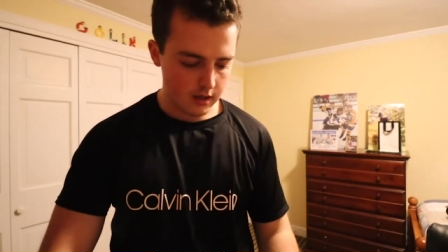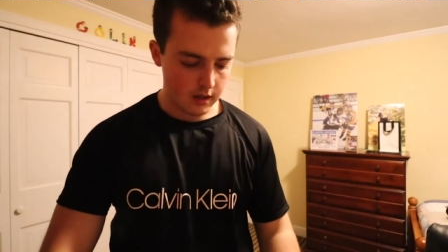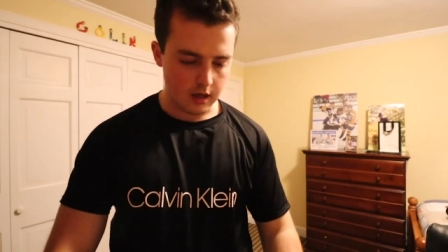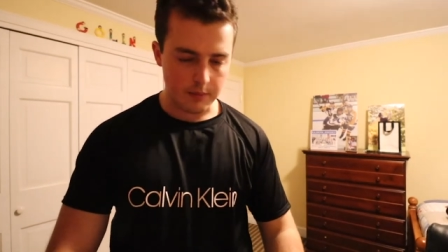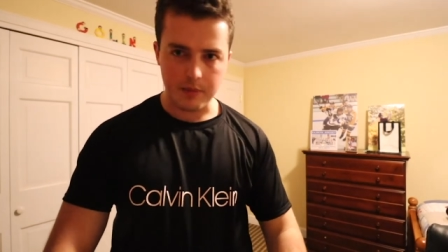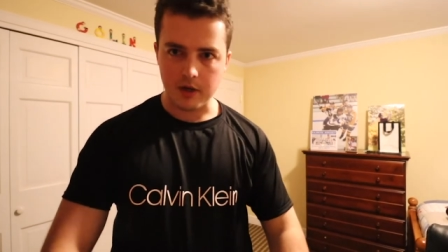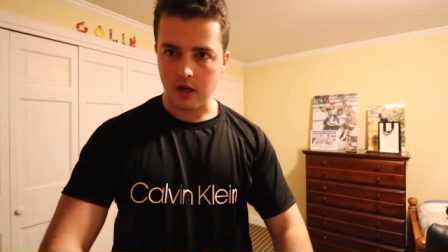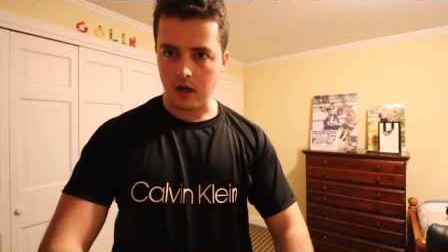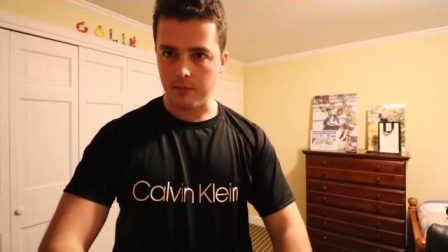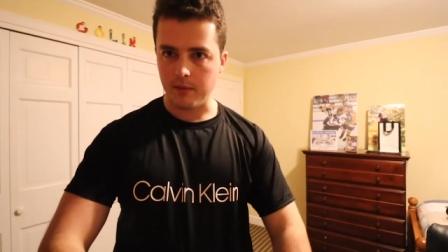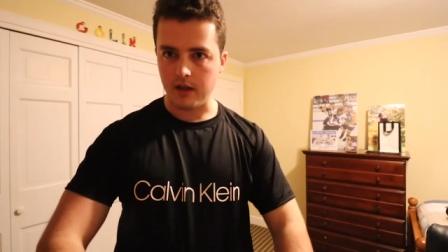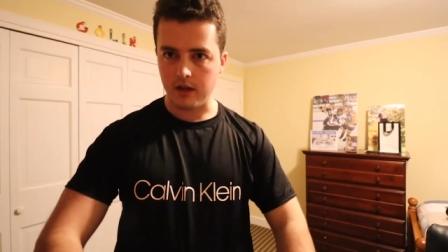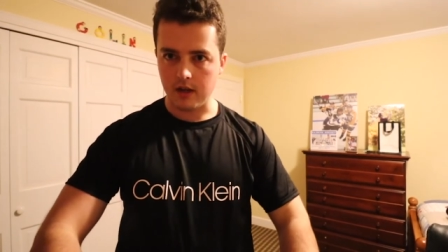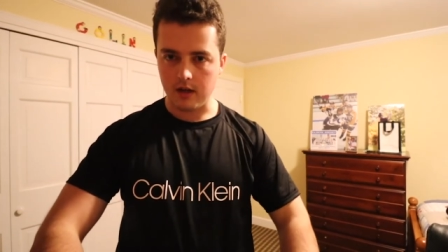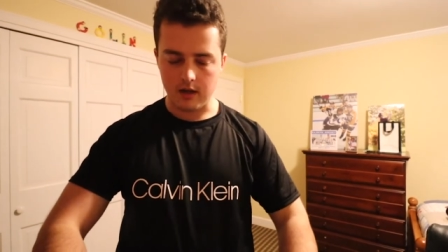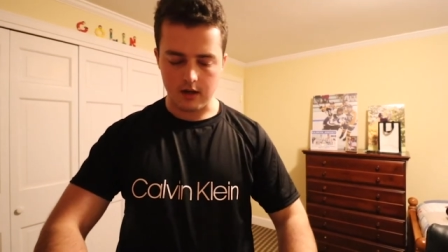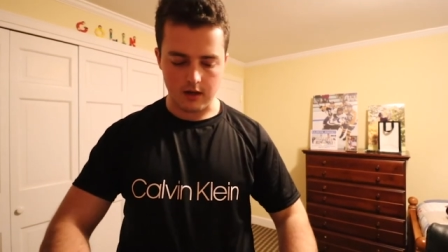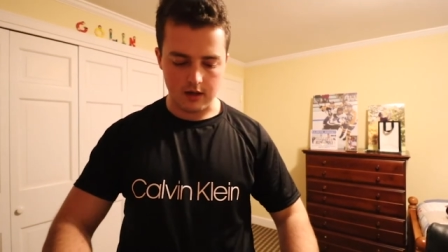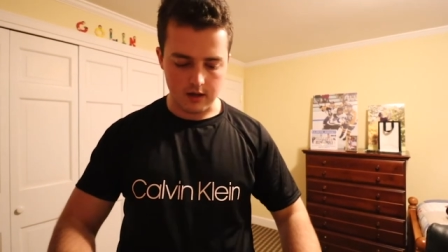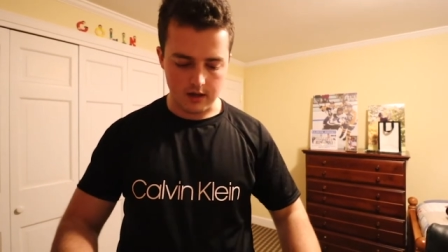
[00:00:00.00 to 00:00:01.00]

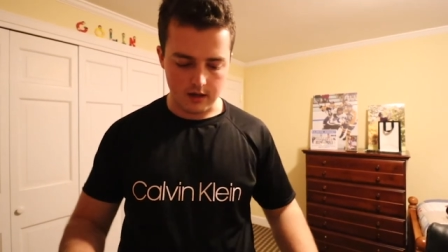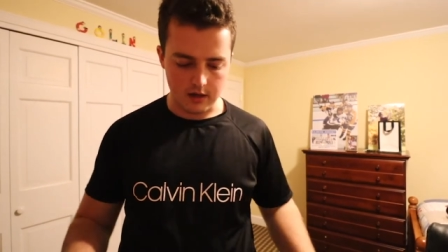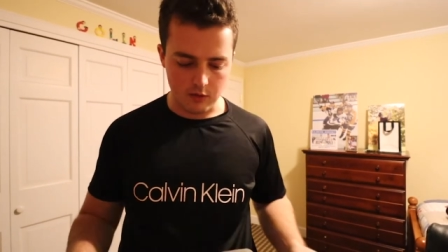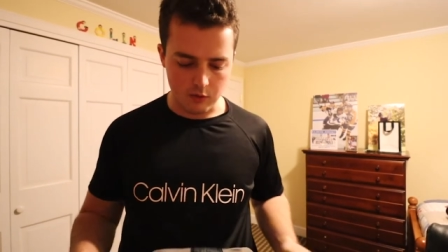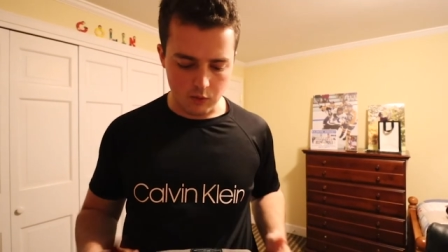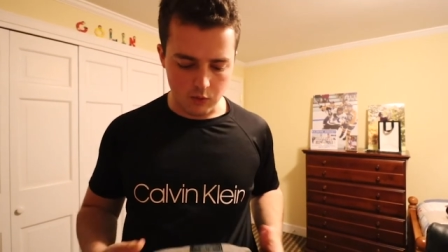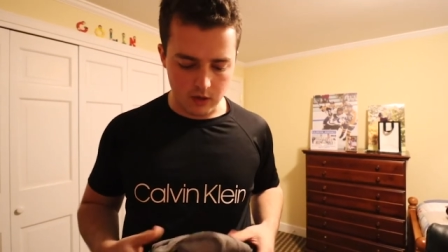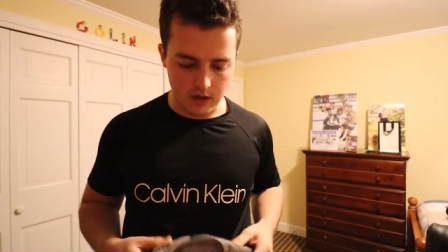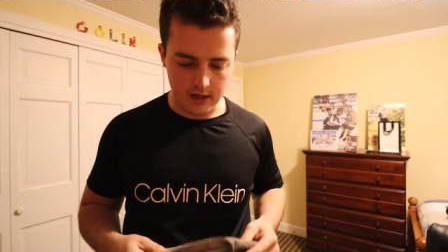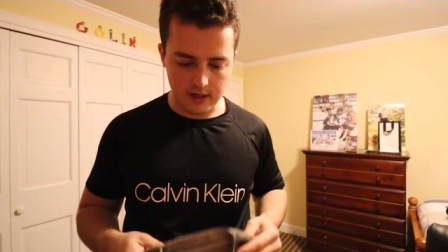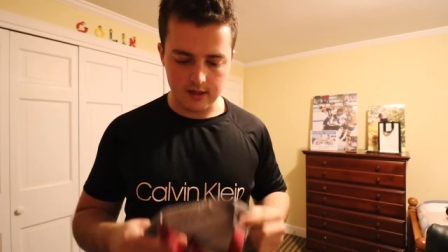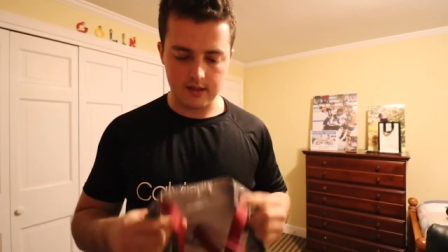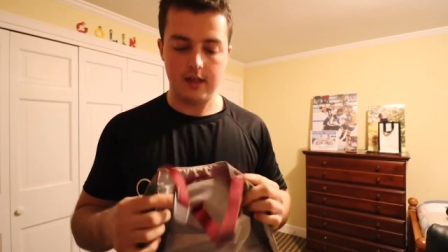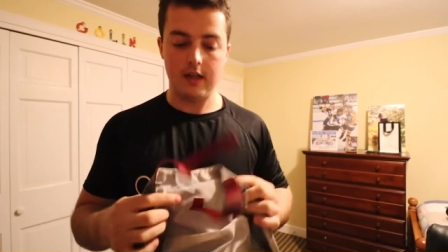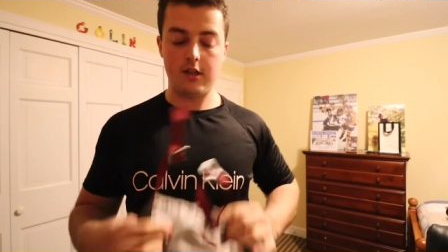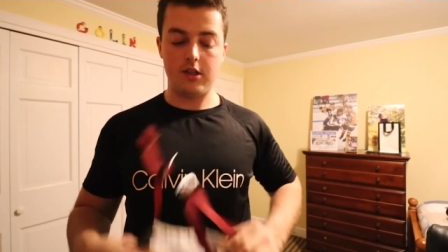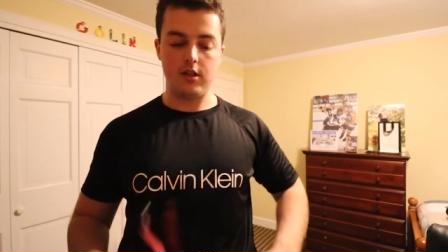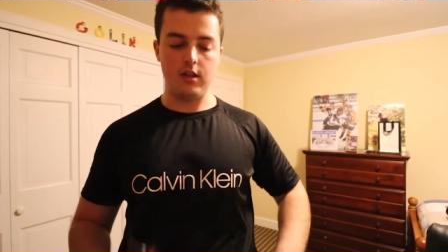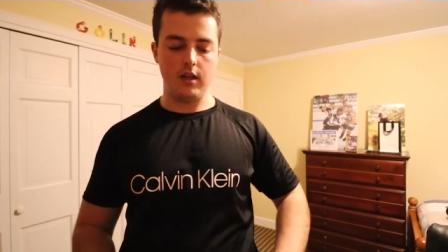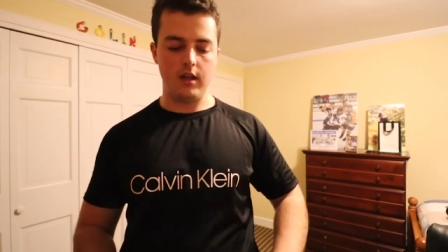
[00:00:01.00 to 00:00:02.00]
upcoming on what is
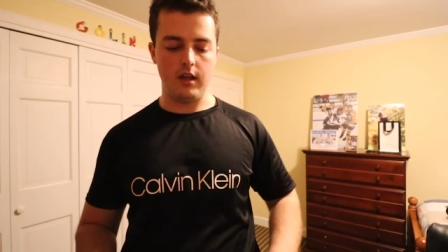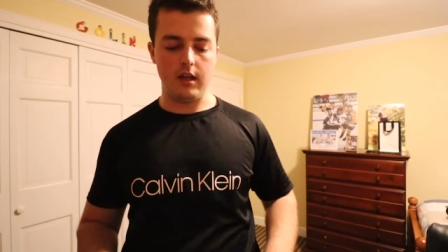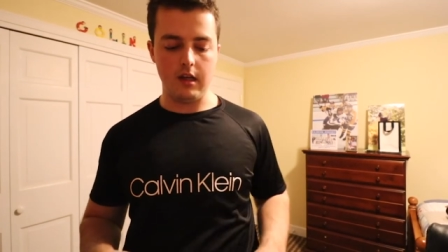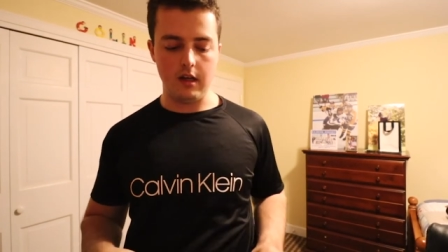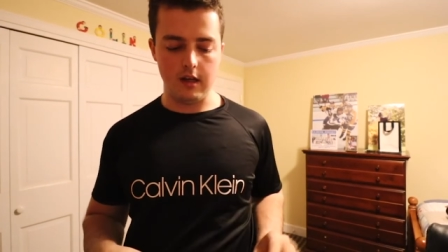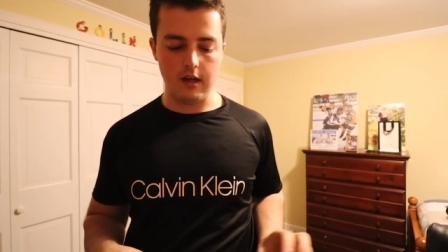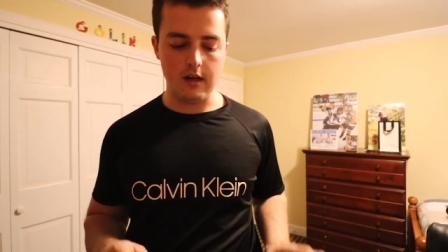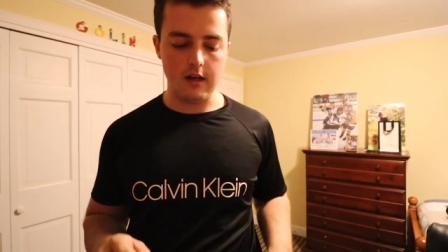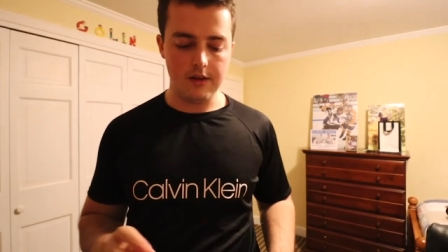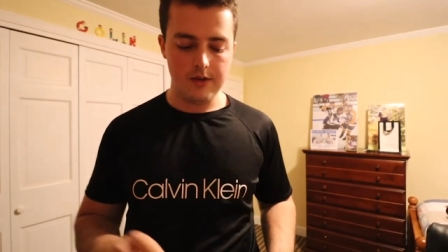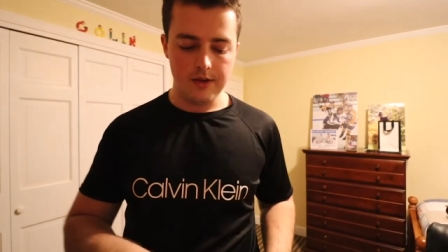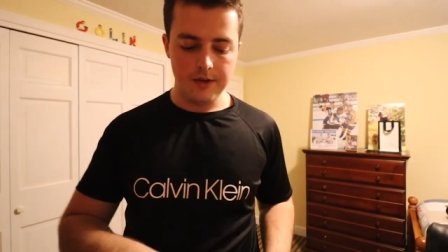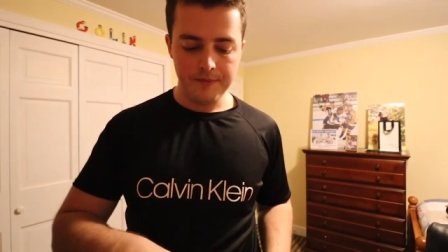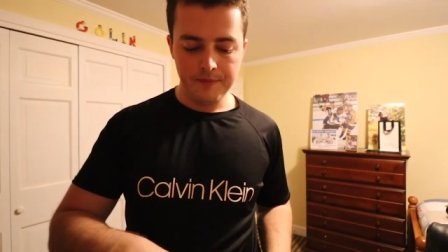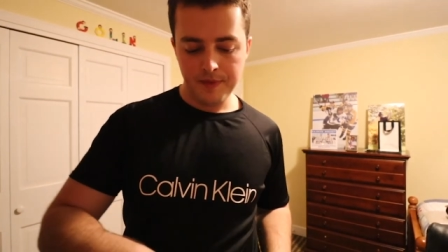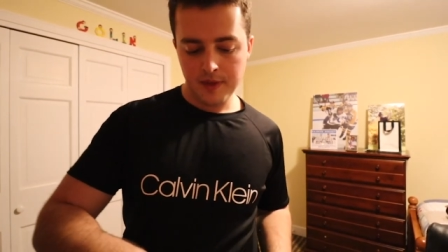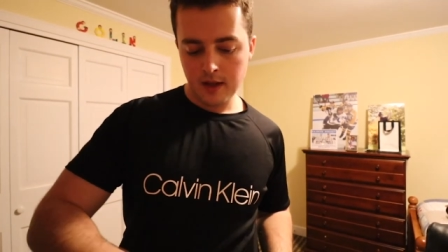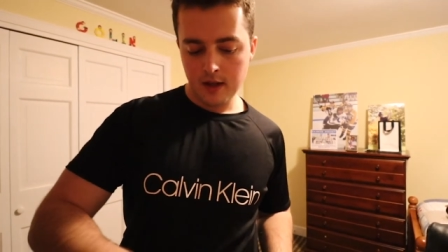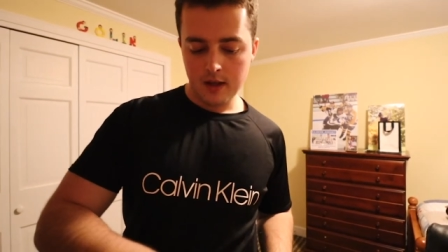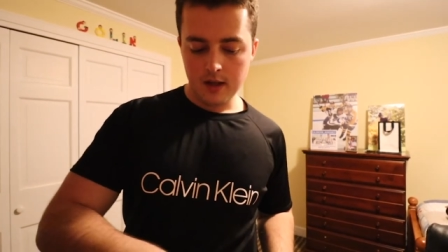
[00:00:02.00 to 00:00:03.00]
actually in
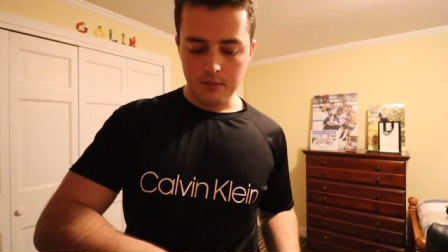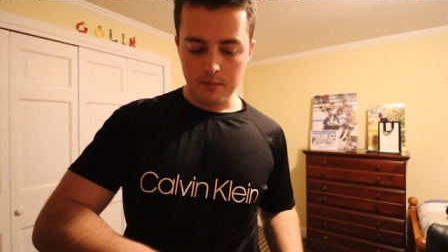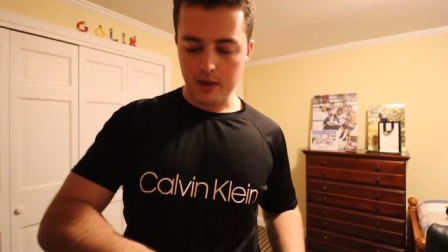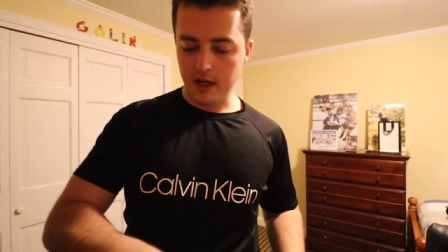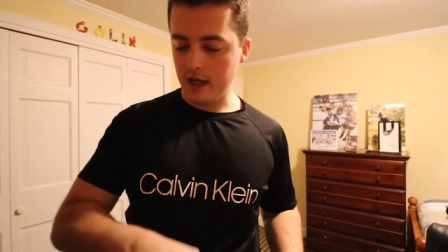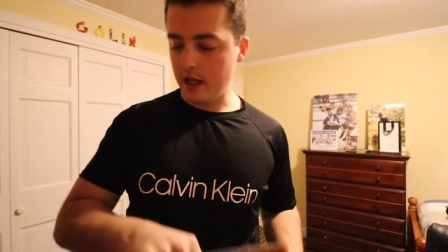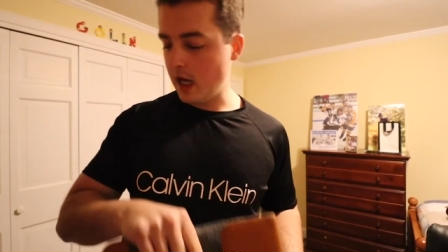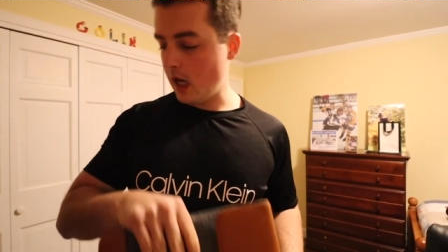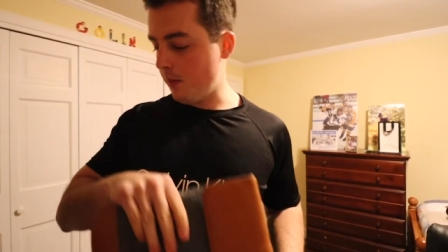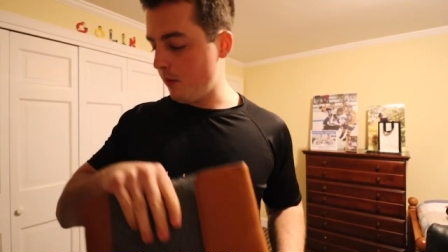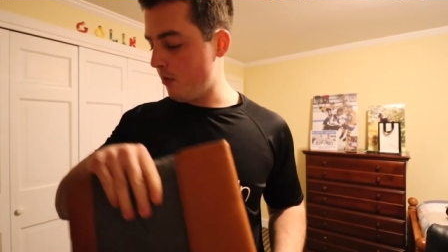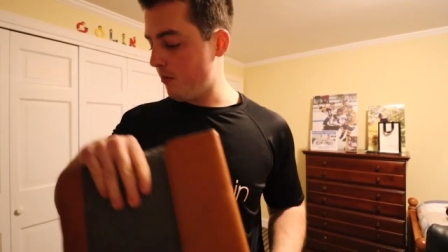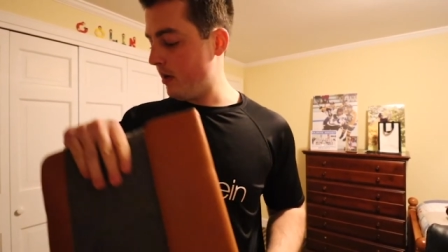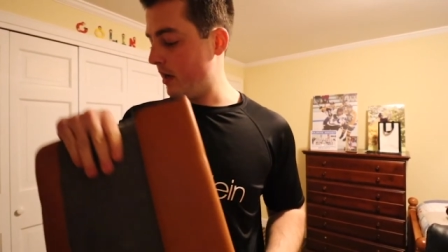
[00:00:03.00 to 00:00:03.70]
my camera